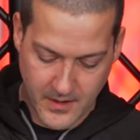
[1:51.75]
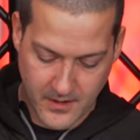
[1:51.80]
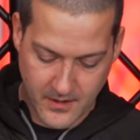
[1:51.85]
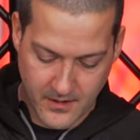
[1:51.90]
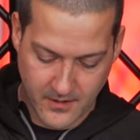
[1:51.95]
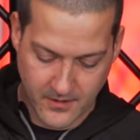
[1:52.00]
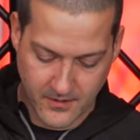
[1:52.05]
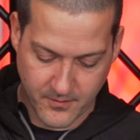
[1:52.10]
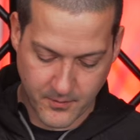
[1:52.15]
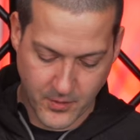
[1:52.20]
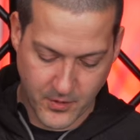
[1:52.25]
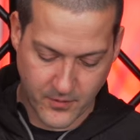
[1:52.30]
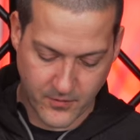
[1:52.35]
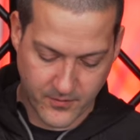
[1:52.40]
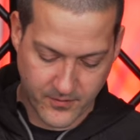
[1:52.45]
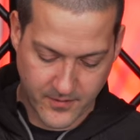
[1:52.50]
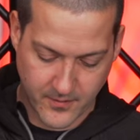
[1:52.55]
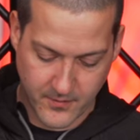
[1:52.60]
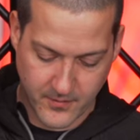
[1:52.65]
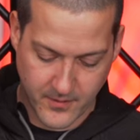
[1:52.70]
expose
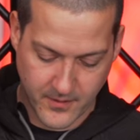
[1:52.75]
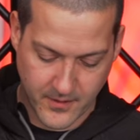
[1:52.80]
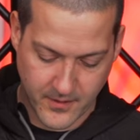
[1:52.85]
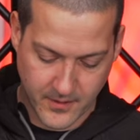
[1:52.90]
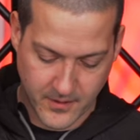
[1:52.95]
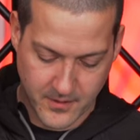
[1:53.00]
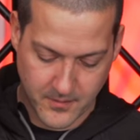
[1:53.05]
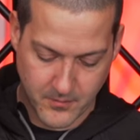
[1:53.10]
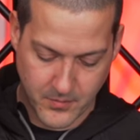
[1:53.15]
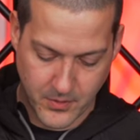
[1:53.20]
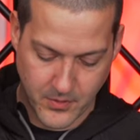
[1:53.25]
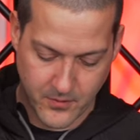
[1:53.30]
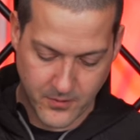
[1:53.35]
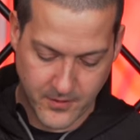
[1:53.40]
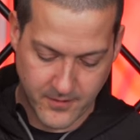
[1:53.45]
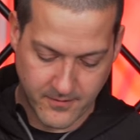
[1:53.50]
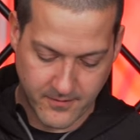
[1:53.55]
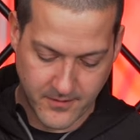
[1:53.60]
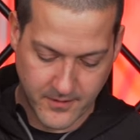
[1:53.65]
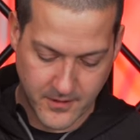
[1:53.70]
some of the
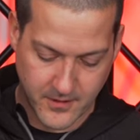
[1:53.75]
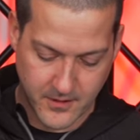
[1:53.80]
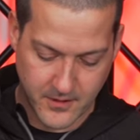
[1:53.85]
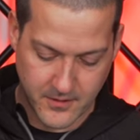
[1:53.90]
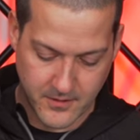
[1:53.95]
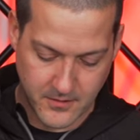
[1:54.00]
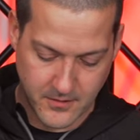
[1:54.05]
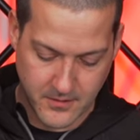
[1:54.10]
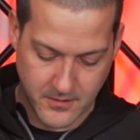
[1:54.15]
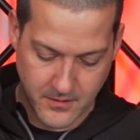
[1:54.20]
components here.